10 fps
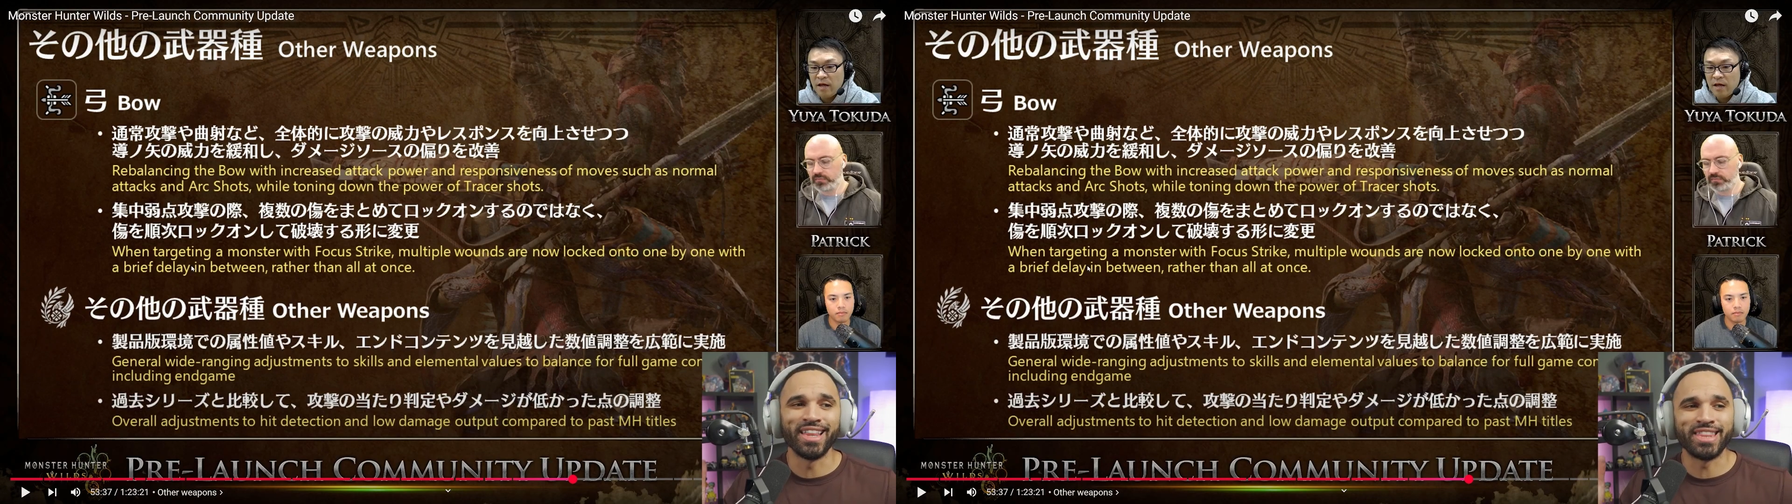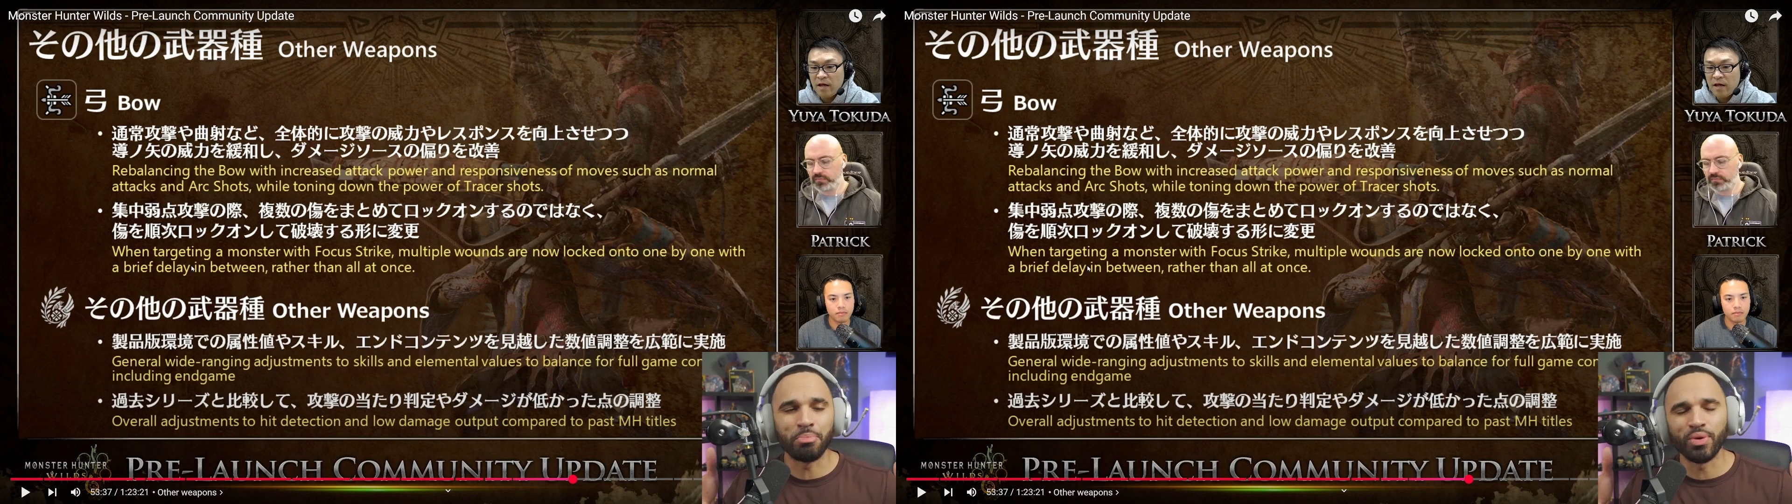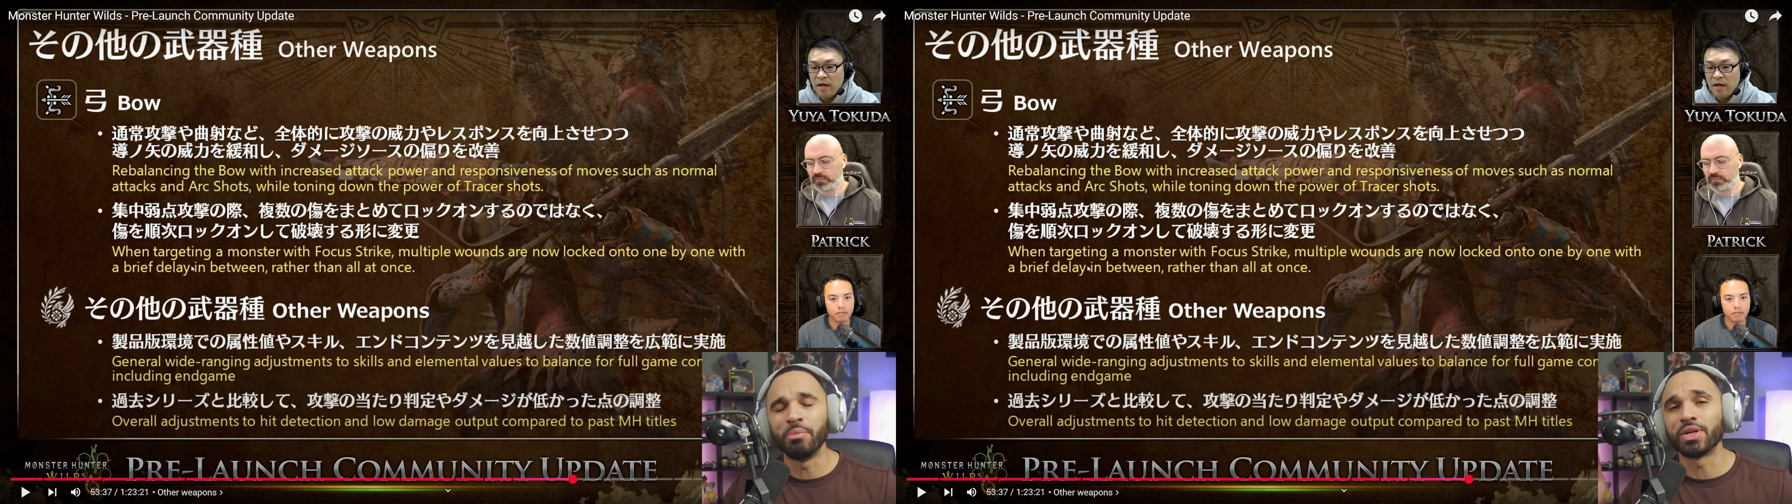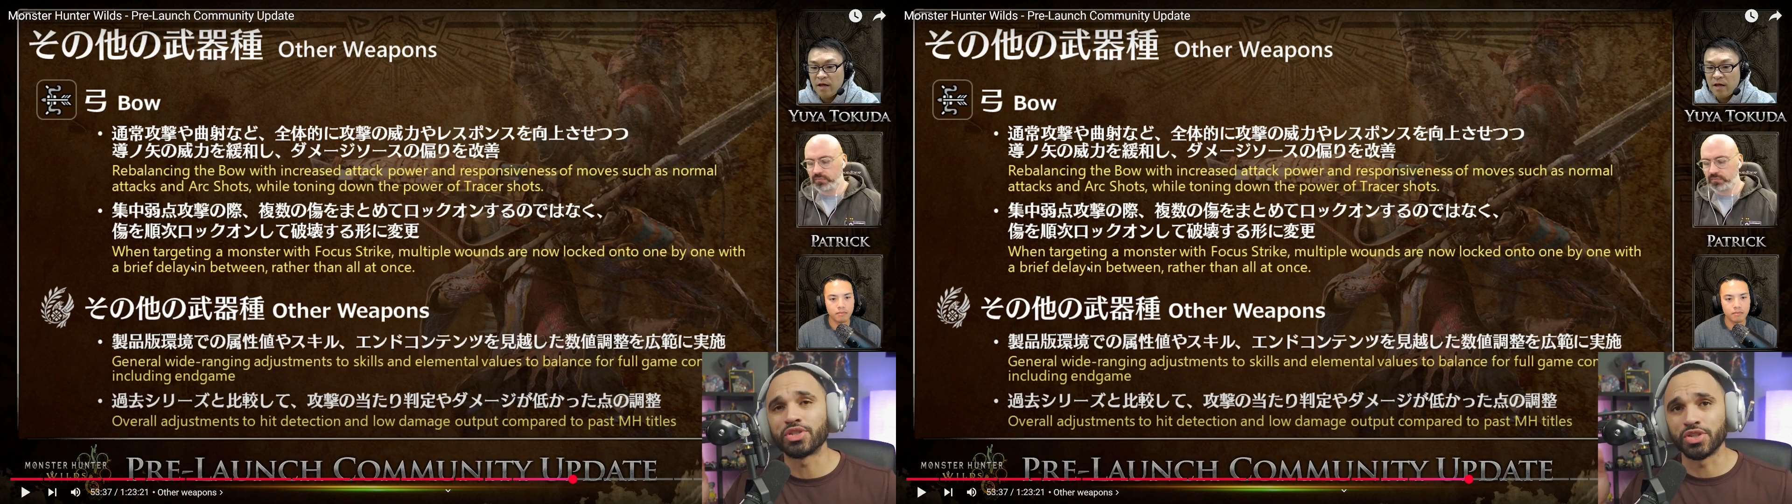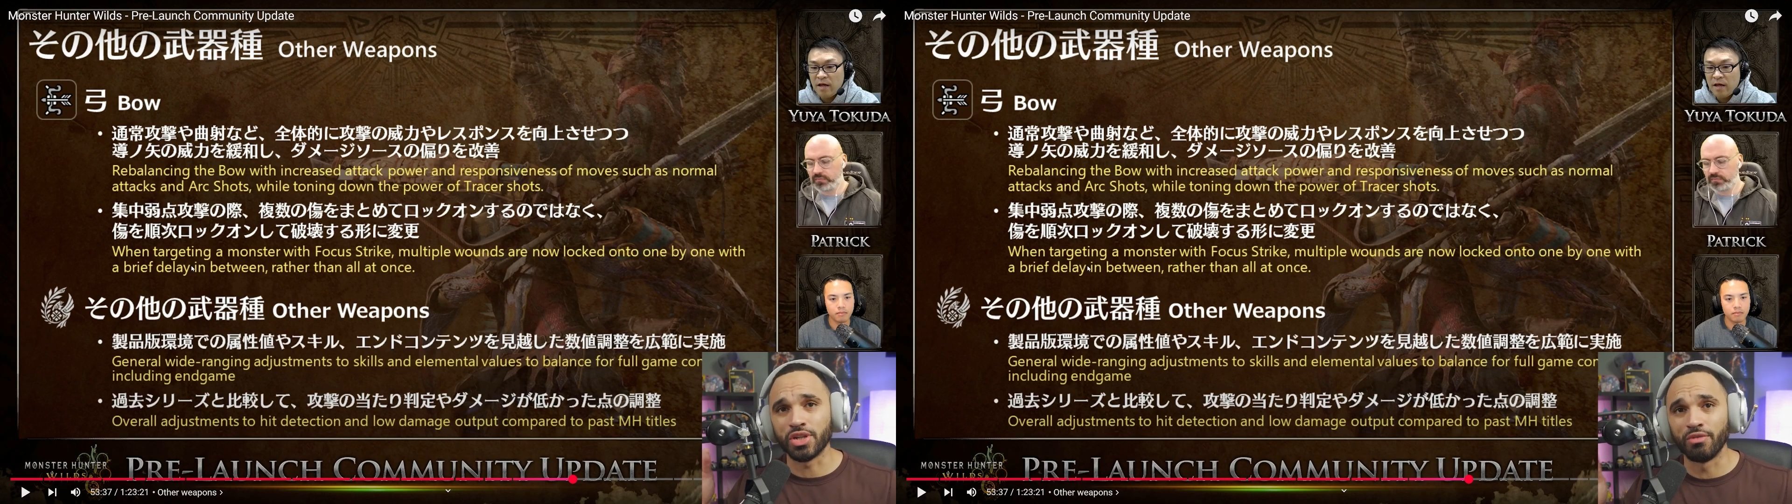They pretty much
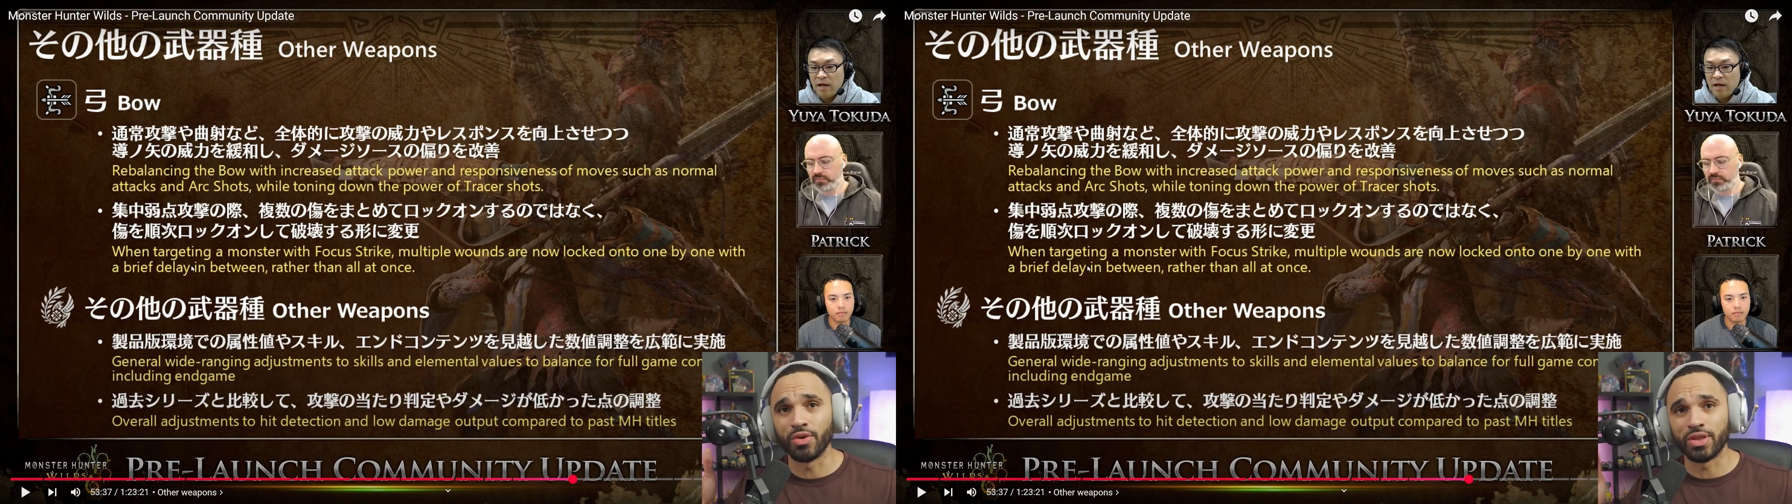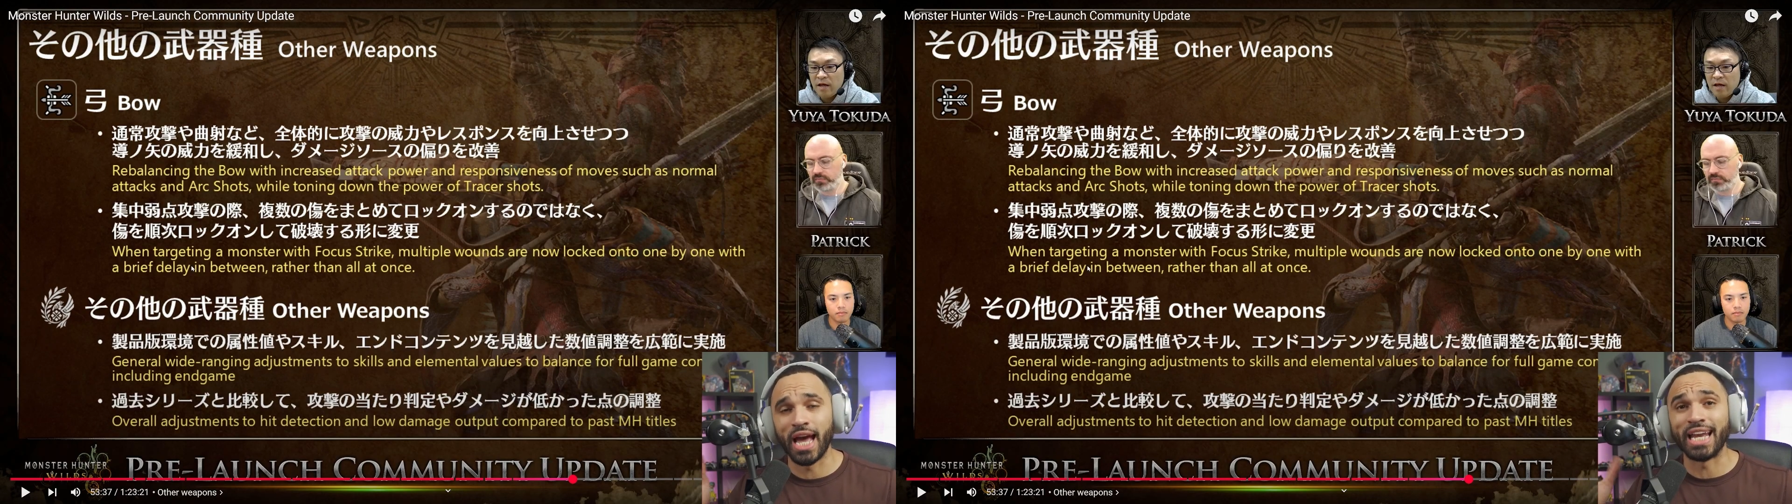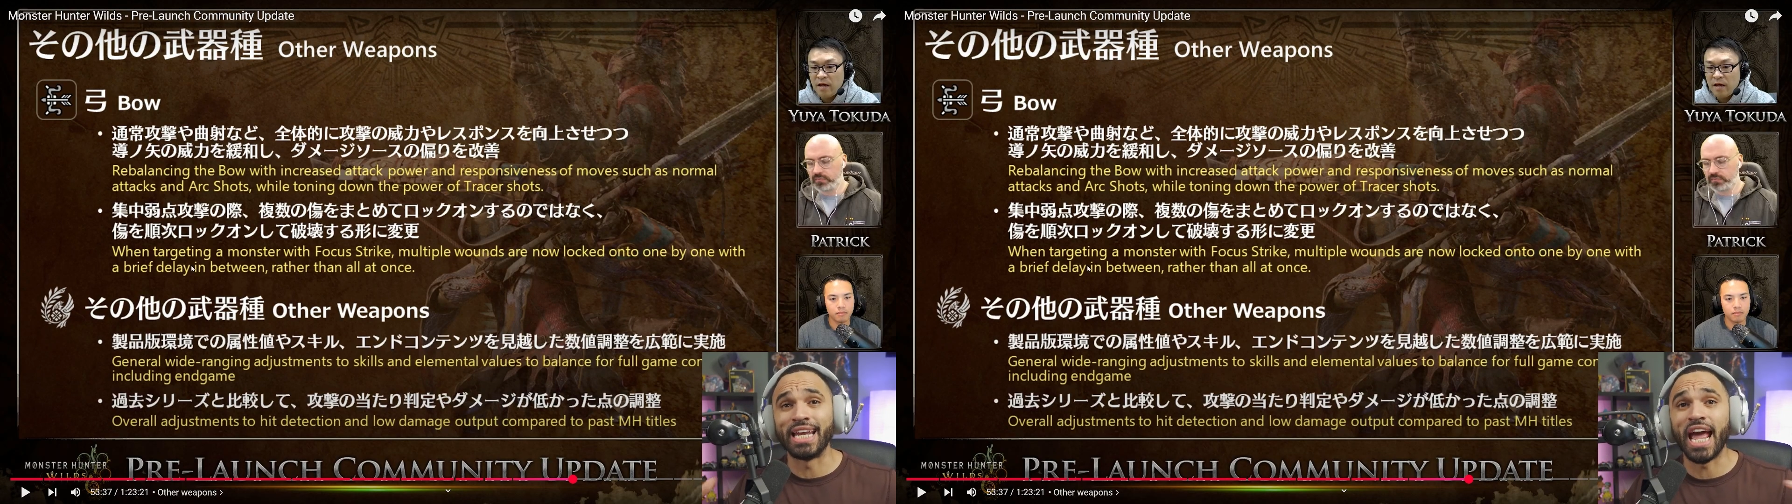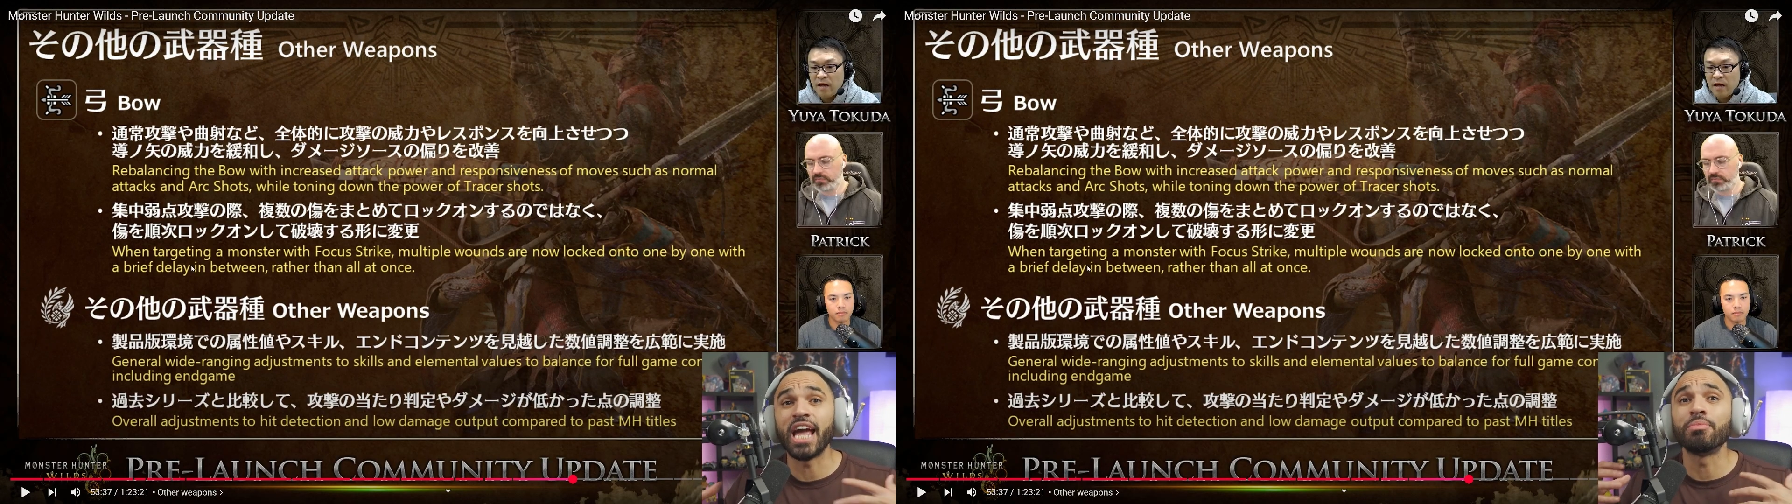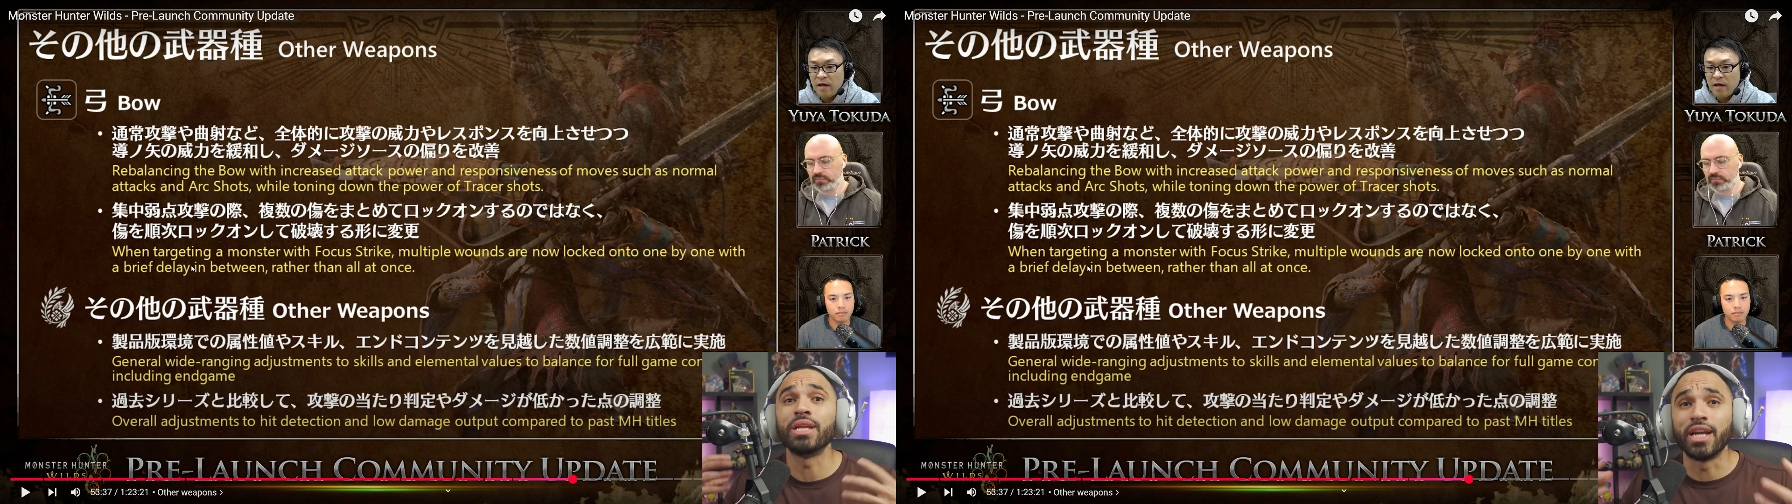discovered that
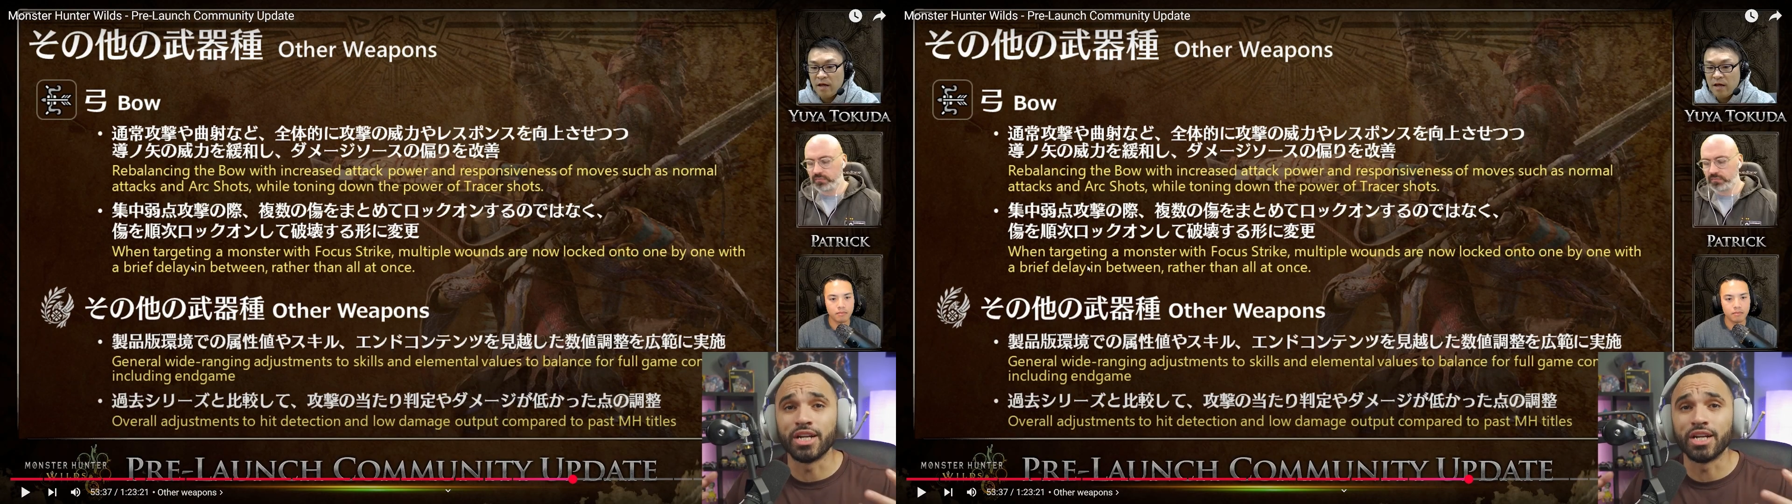enabling